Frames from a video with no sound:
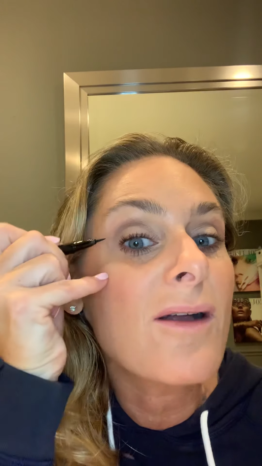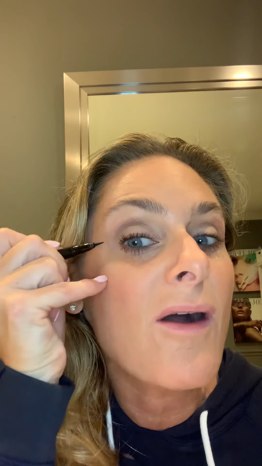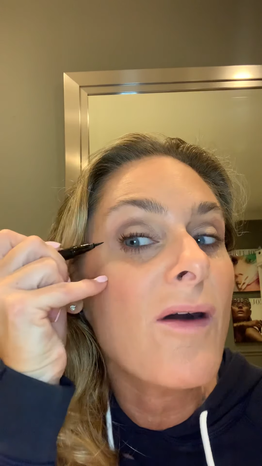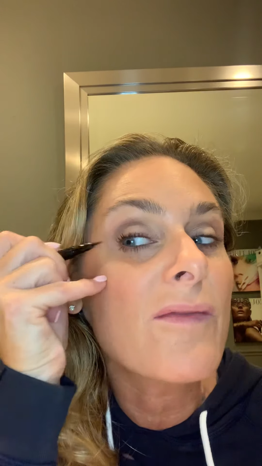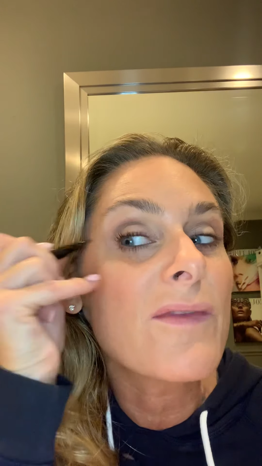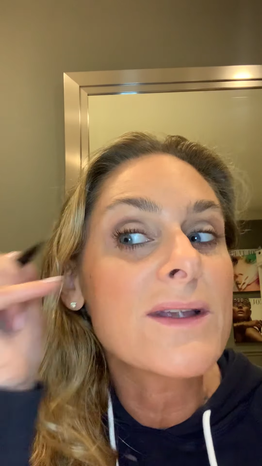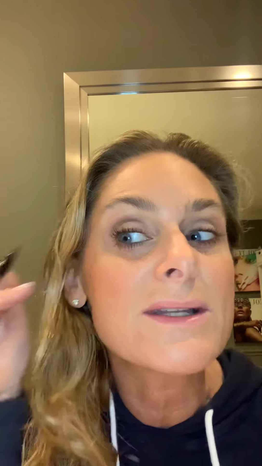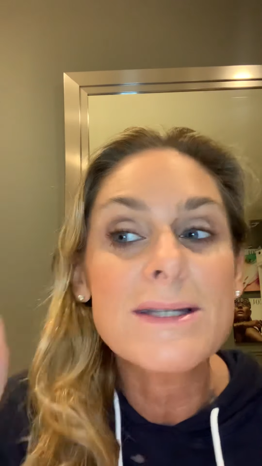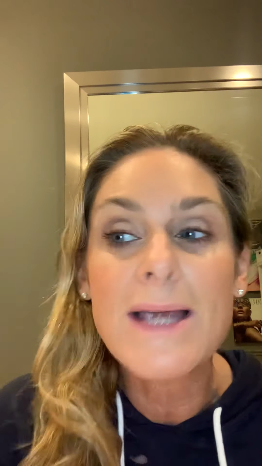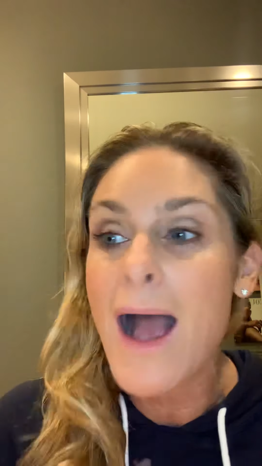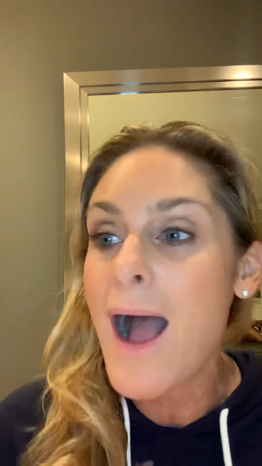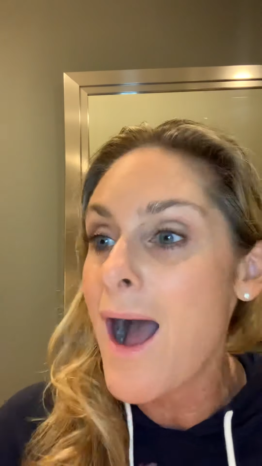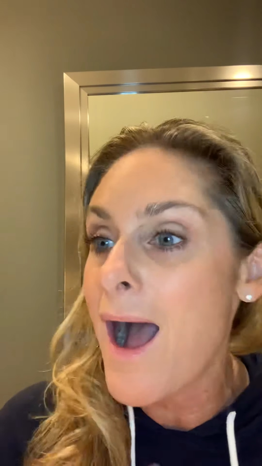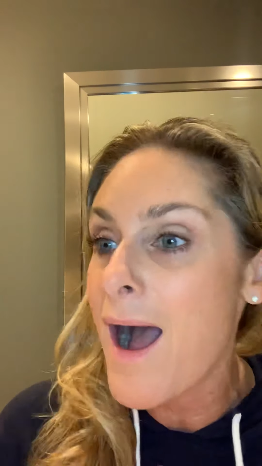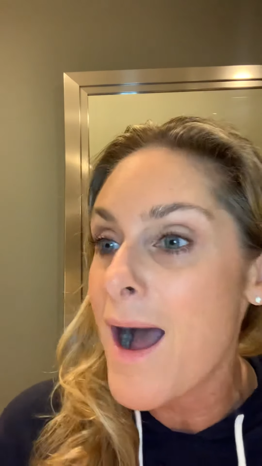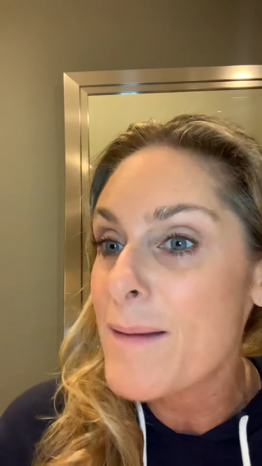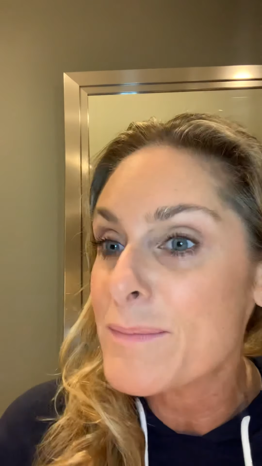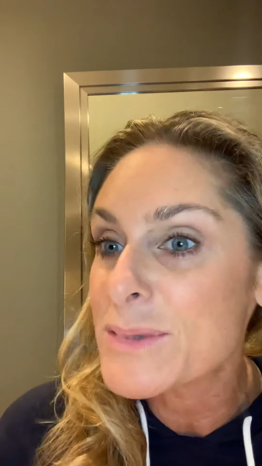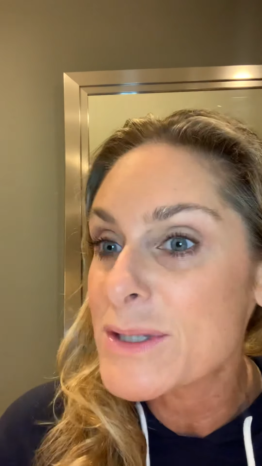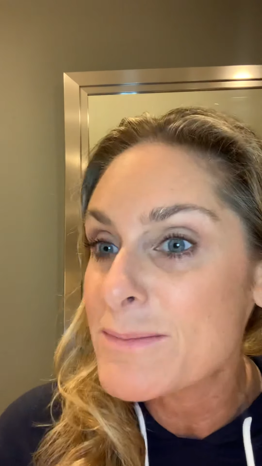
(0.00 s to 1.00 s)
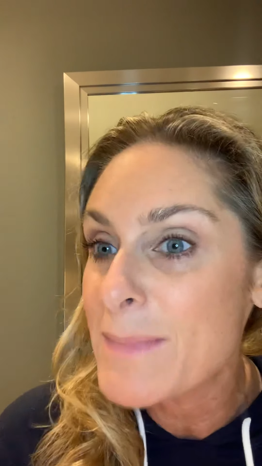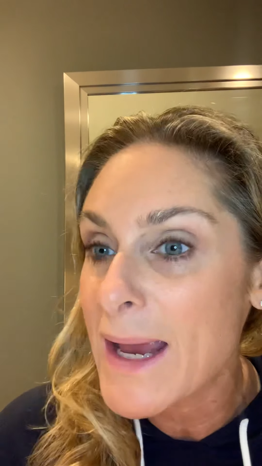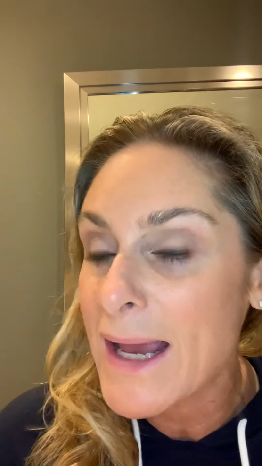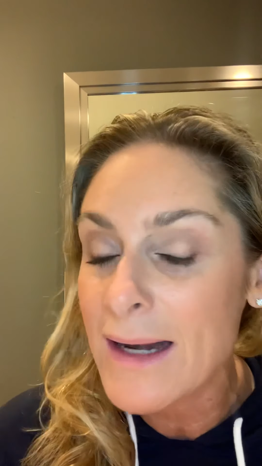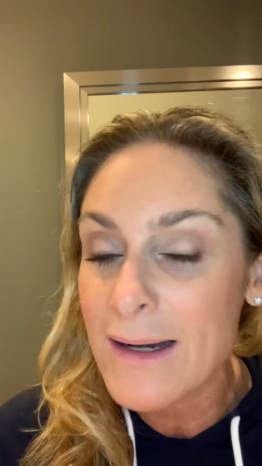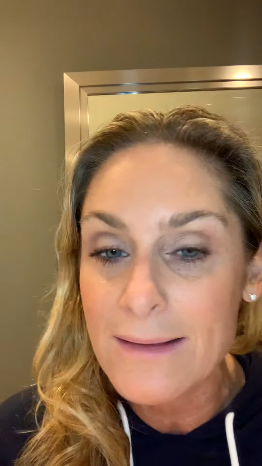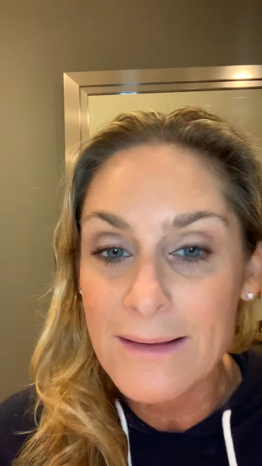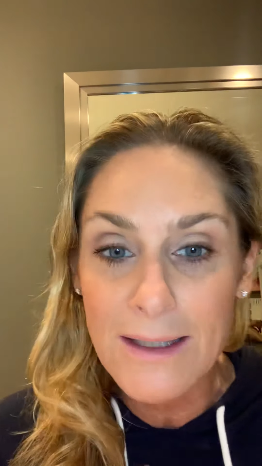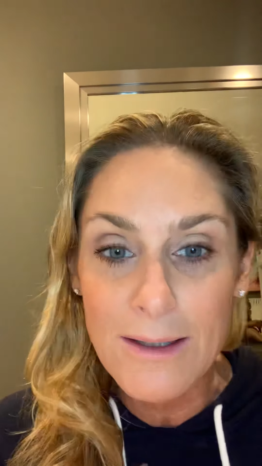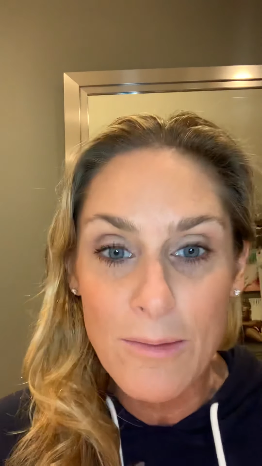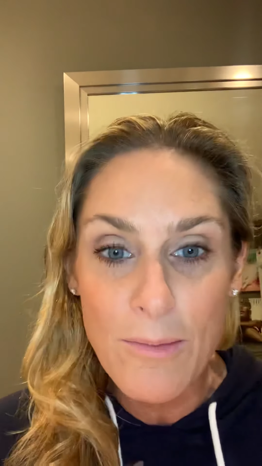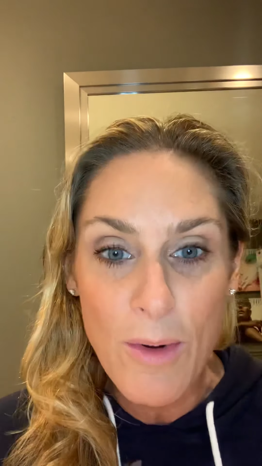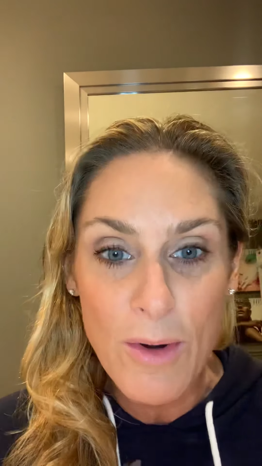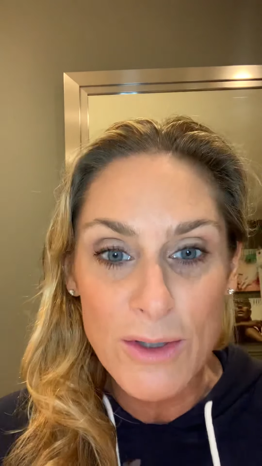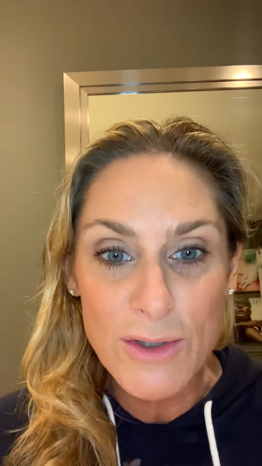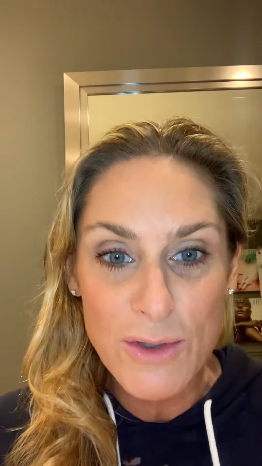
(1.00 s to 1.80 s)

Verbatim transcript: on the top to make it a little more